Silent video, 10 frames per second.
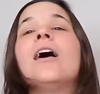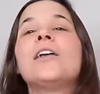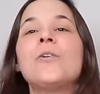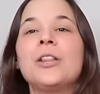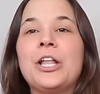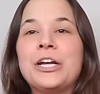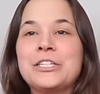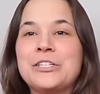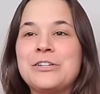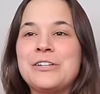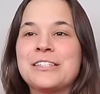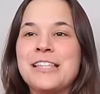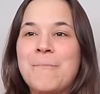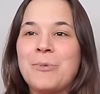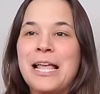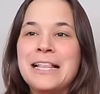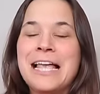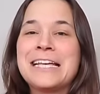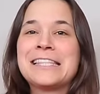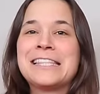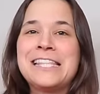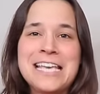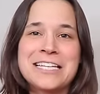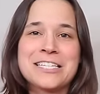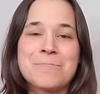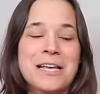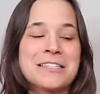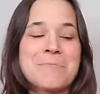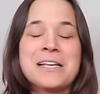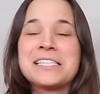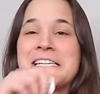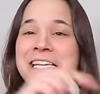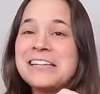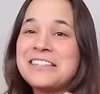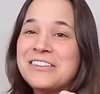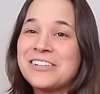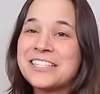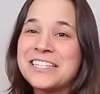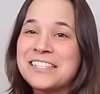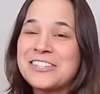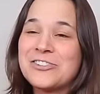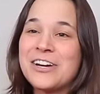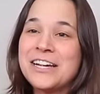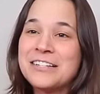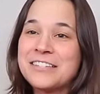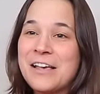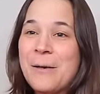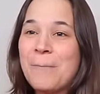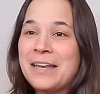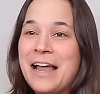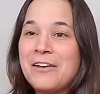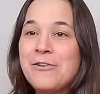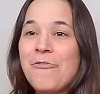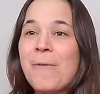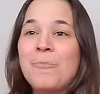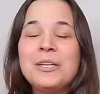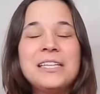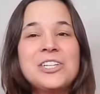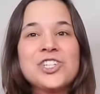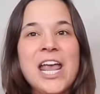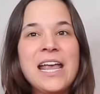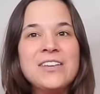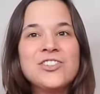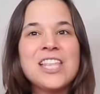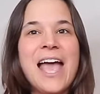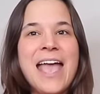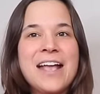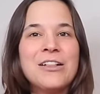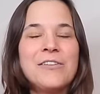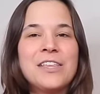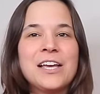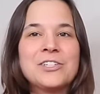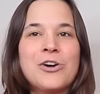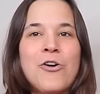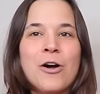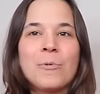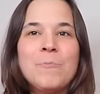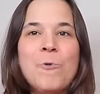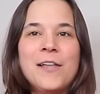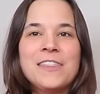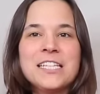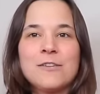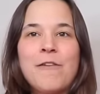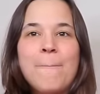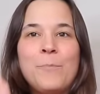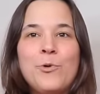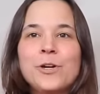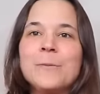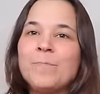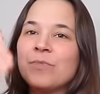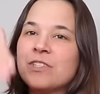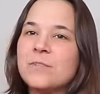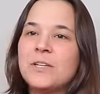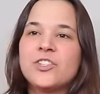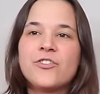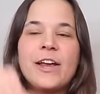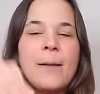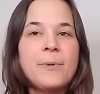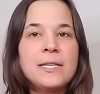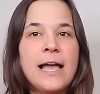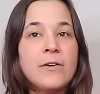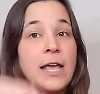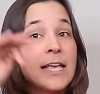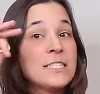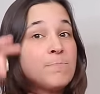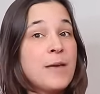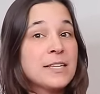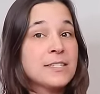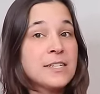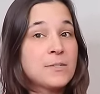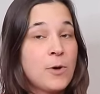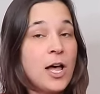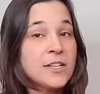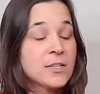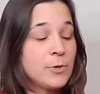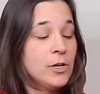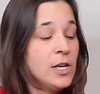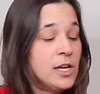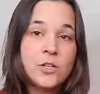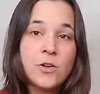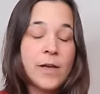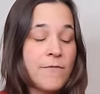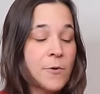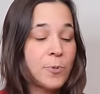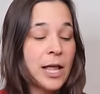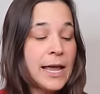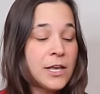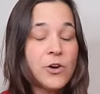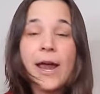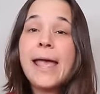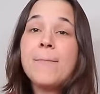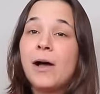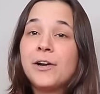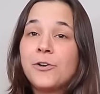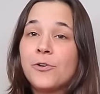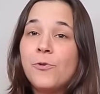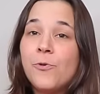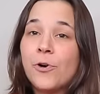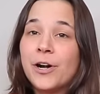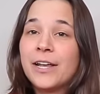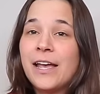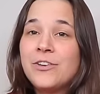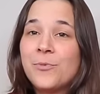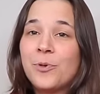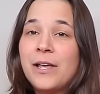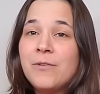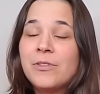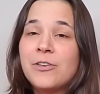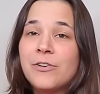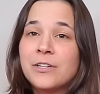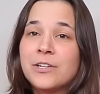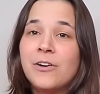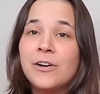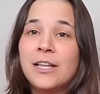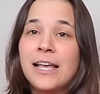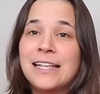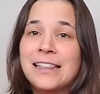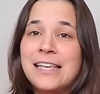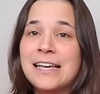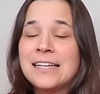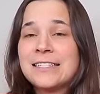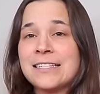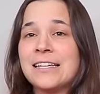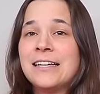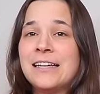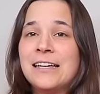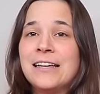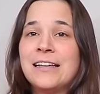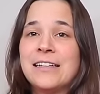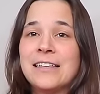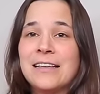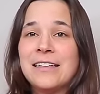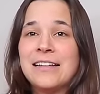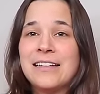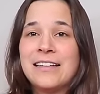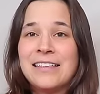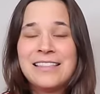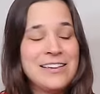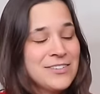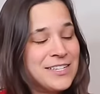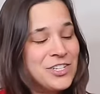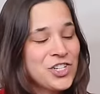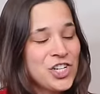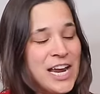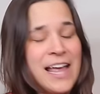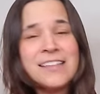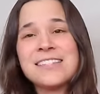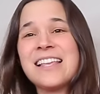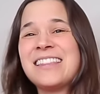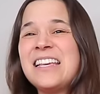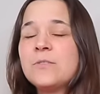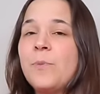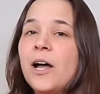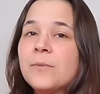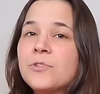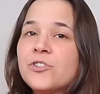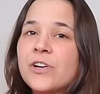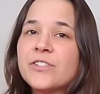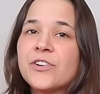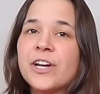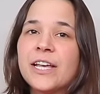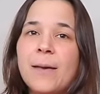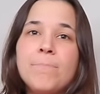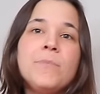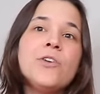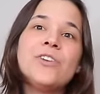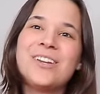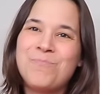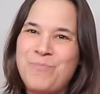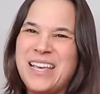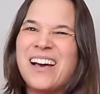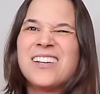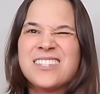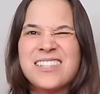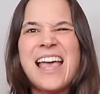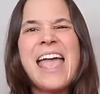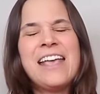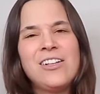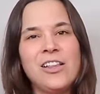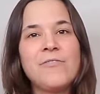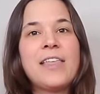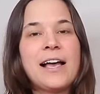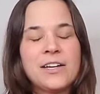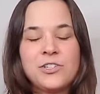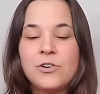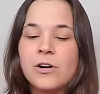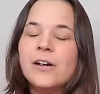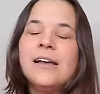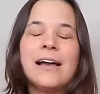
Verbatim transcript: I know a lot of students, they play like this because it makes it easier to see the strings, but now you've completely changed the angle of the guitar. We want this fretboard to be straight up and down as best as possible. So if you're playing your A minor chord and you're playing with your guitar like this, there's a chance that these bottom strings are gonna get muted because of the angle of that guitar.